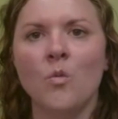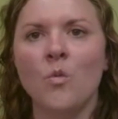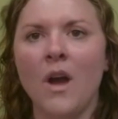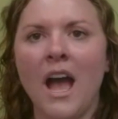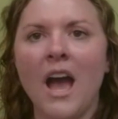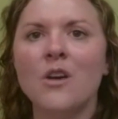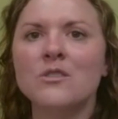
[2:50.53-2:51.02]

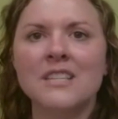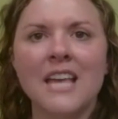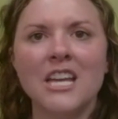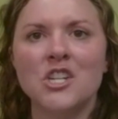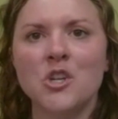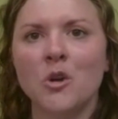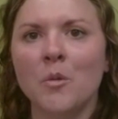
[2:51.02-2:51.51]
how does
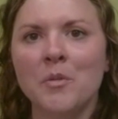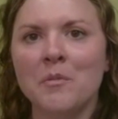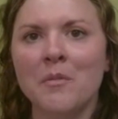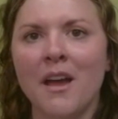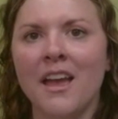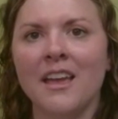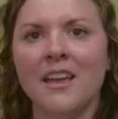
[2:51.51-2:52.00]
that show up in
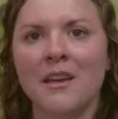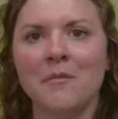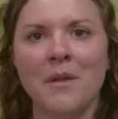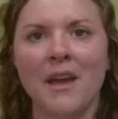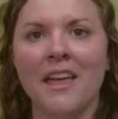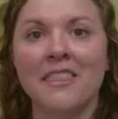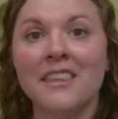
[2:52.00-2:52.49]
my
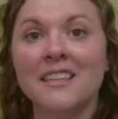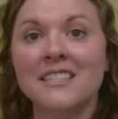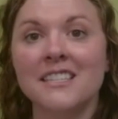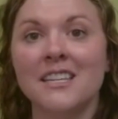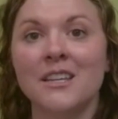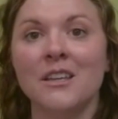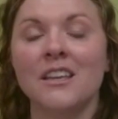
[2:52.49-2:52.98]

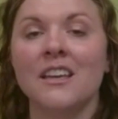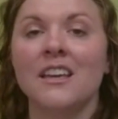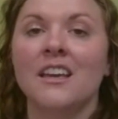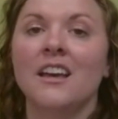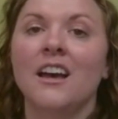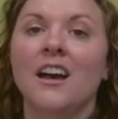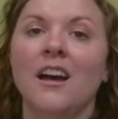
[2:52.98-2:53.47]
ethnicity
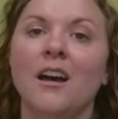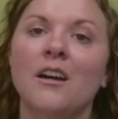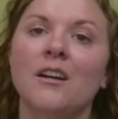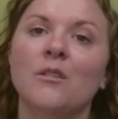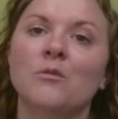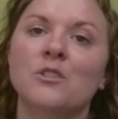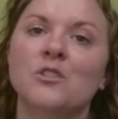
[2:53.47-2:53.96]

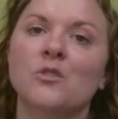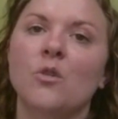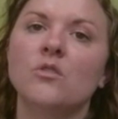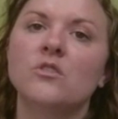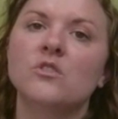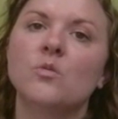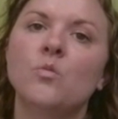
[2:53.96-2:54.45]

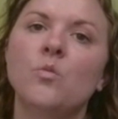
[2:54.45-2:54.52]
results?